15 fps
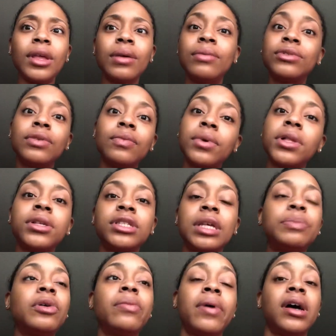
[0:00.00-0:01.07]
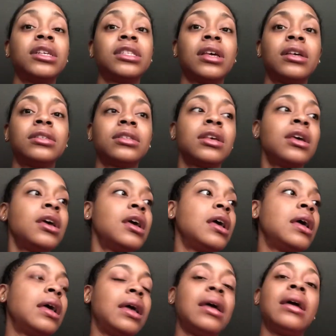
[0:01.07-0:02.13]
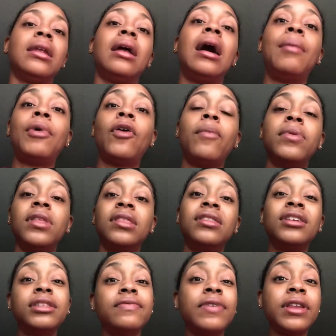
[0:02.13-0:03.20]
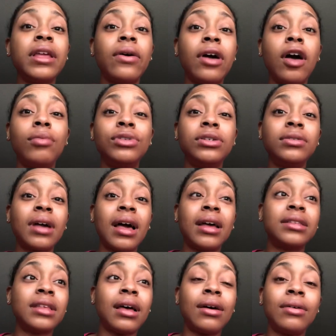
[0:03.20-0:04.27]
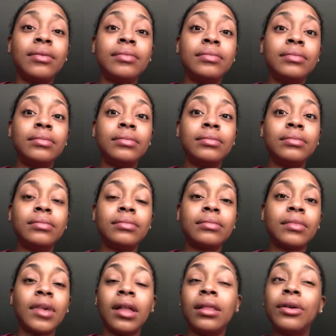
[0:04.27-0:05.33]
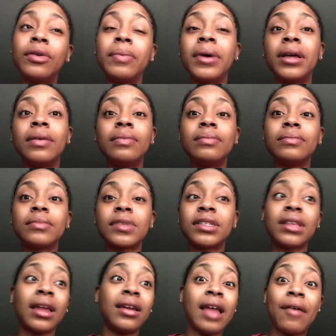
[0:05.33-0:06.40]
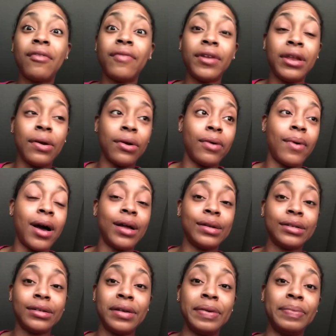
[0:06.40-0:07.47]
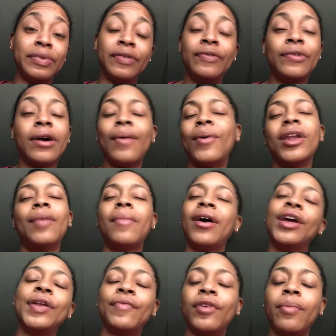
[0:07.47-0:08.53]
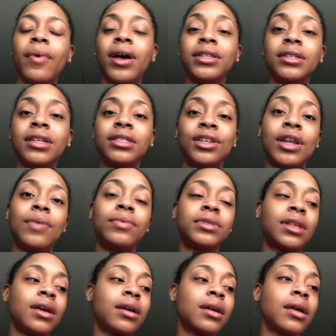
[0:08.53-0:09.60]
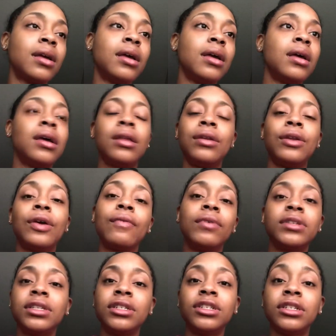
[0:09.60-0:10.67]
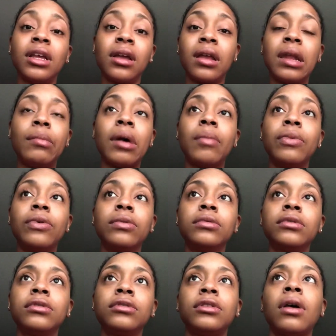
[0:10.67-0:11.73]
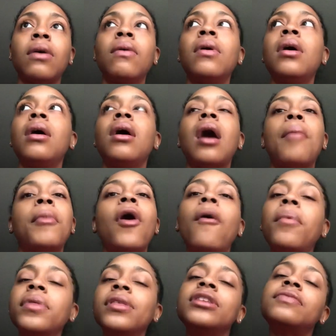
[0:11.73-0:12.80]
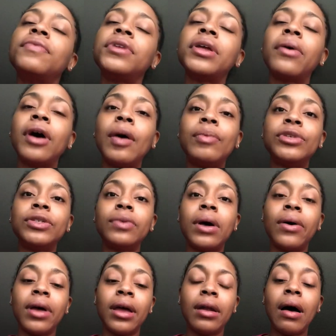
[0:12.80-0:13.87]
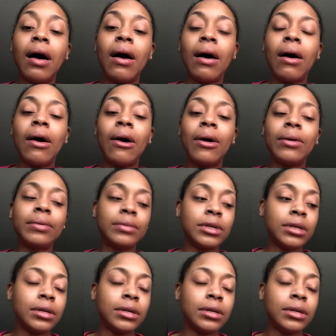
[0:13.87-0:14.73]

It was a really simple process. And I'm hoping that this video helped you guys out a little bit, because I didn't have a video to watch before I went on my interview process, and I was nervous and shaking in my boots. So I'm hoping this video helps you out at all.